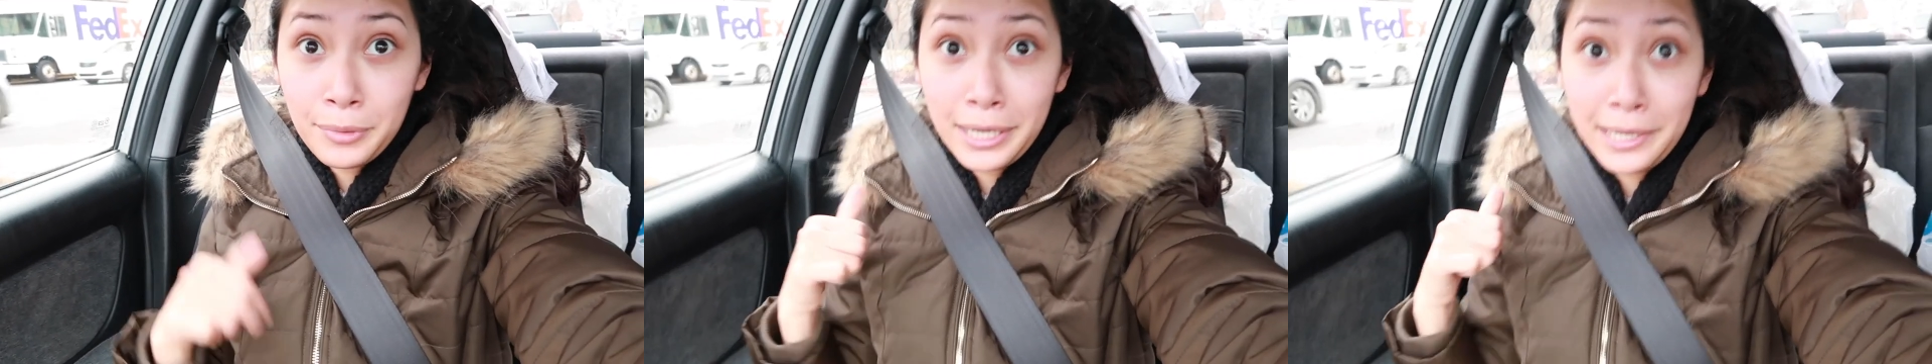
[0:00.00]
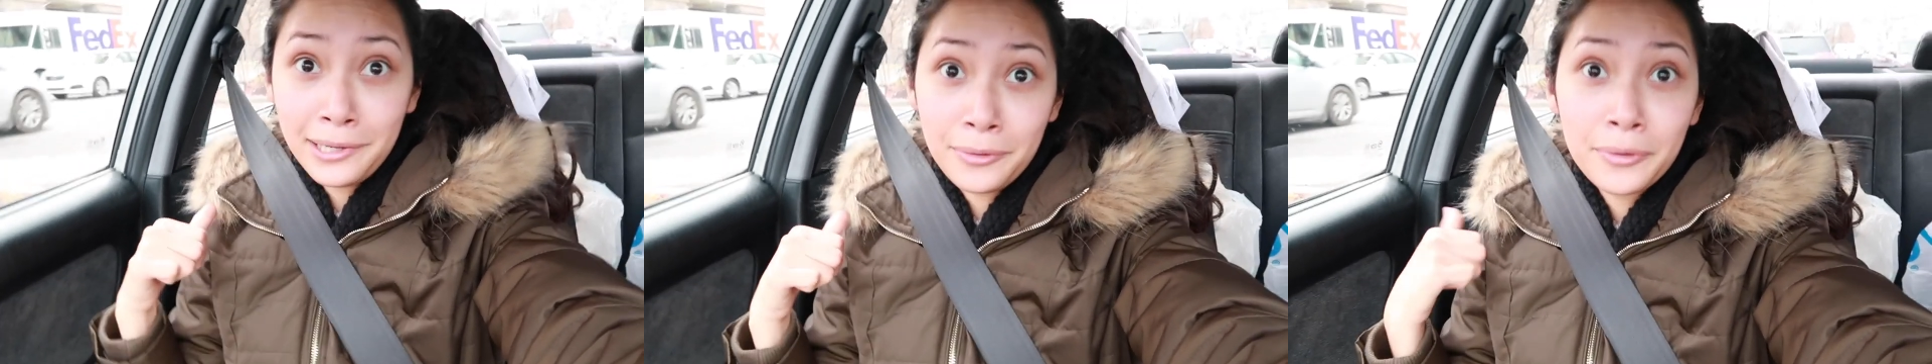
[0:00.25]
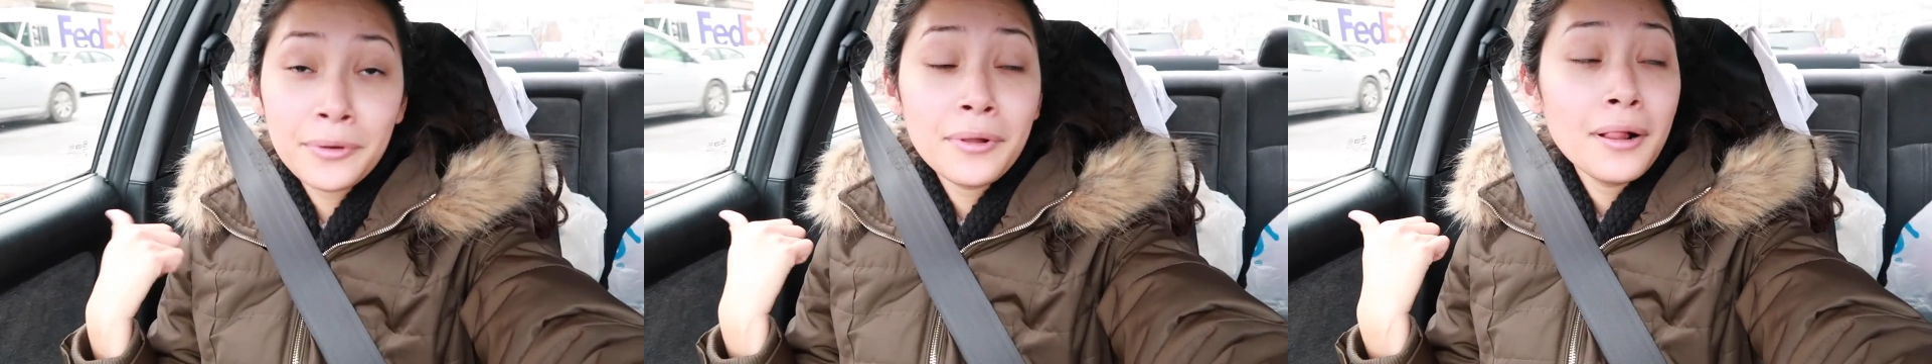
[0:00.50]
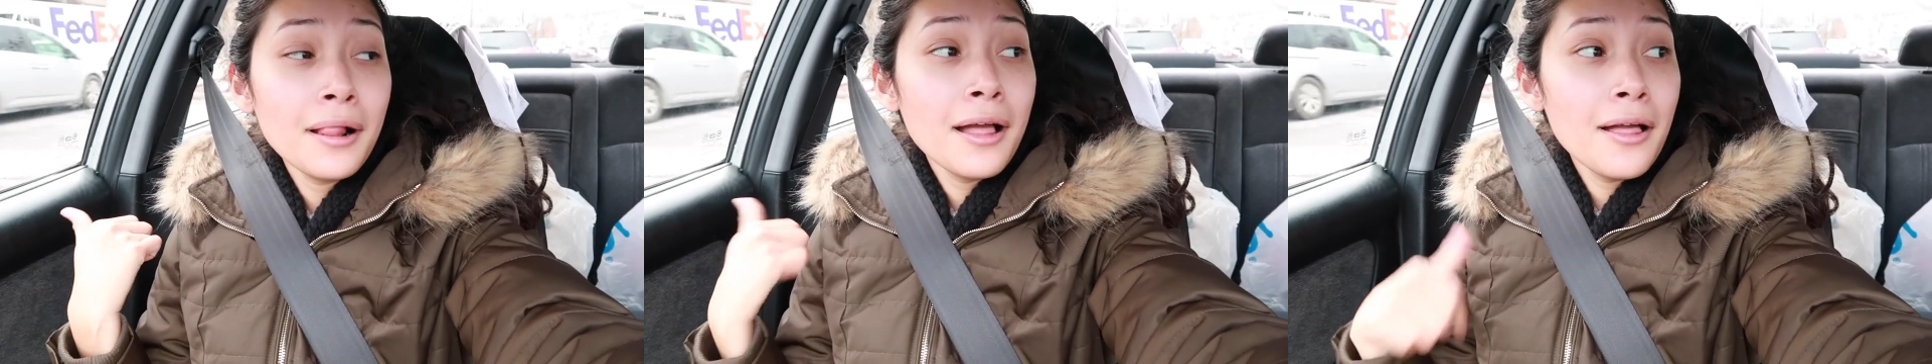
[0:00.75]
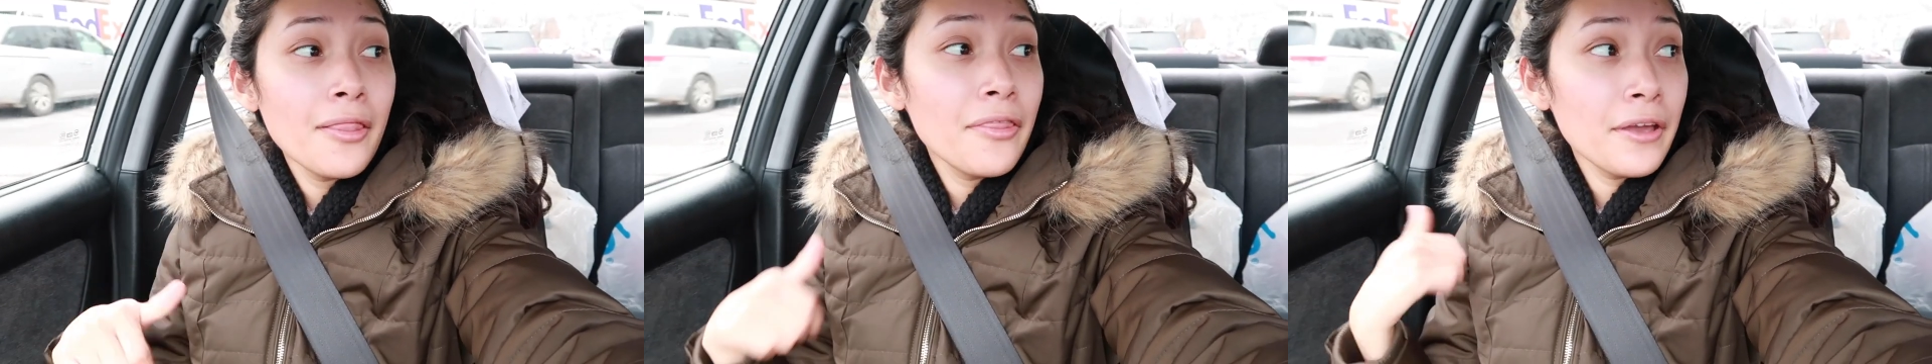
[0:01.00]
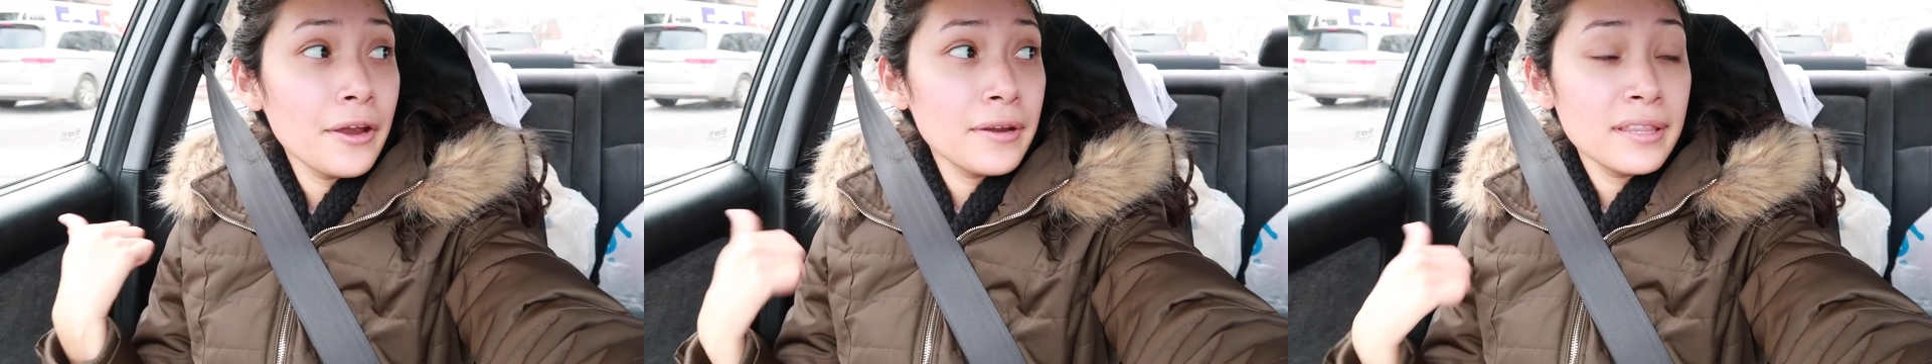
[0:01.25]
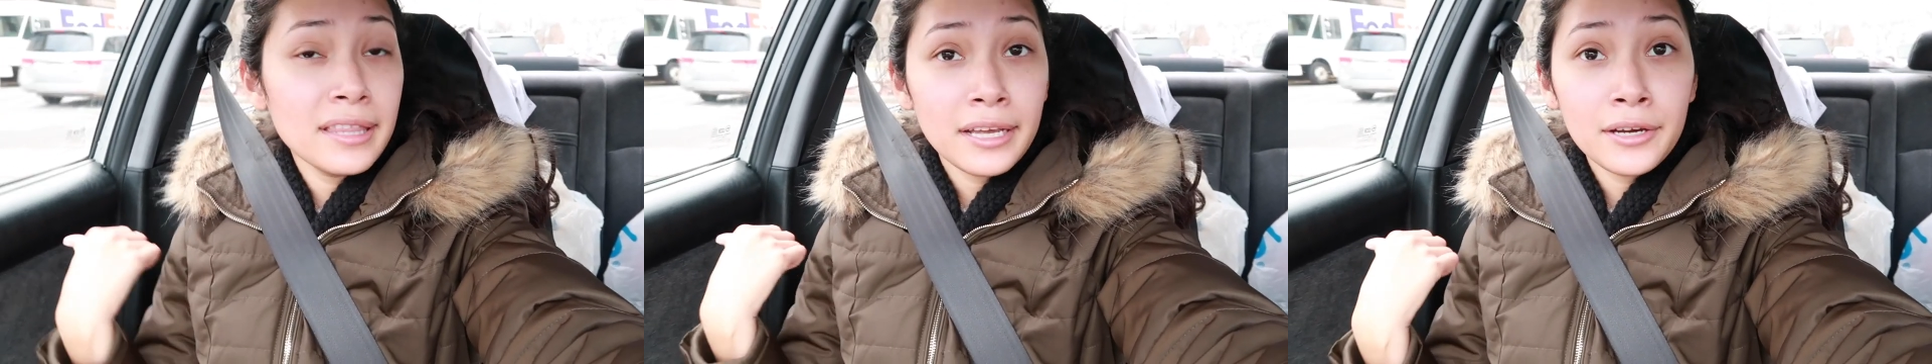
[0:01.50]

Wow. There and